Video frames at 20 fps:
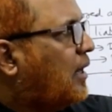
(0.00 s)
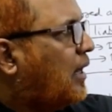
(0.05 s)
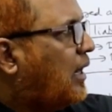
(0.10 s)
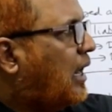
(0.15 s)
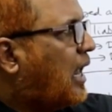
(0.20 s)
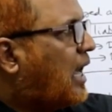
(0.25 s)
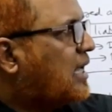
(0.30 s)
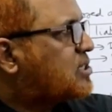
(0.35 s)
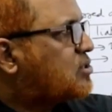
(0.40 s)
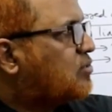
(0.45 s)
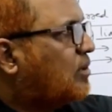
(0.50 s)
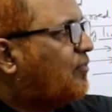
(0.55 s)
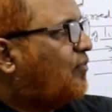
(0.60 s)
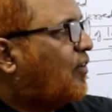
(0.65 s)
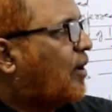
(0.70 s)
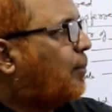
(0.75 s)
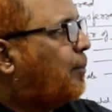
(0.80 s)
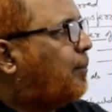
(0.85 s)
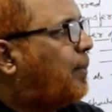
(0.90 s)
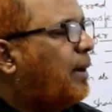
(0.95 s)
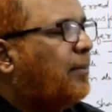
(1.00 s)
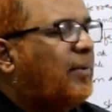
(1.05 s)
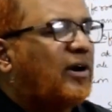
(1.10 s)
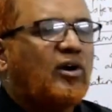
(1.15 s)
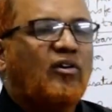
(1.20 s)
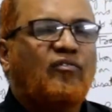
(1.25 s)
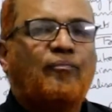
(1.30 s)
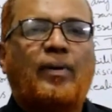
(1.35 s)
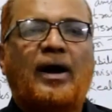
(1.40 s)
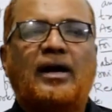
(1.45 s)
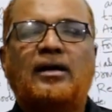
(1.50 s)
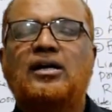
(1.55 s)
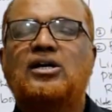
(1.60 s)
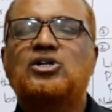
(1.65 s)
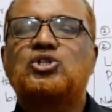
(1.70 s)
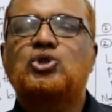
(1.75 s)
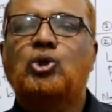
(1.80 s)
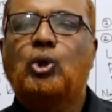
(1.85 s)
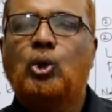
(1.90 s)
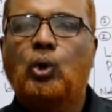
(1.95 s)
Last one for payment of
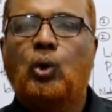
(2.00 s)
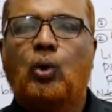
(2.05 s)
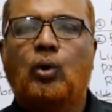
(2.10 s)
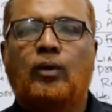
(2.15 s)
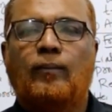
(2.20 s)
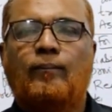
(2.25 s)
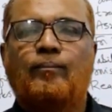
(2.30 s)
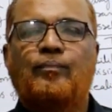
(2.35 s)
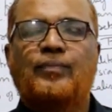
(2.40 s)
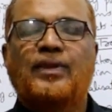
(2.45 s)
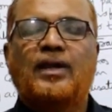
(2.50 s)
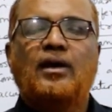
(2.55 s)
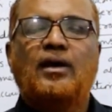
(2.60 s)
partner's loan.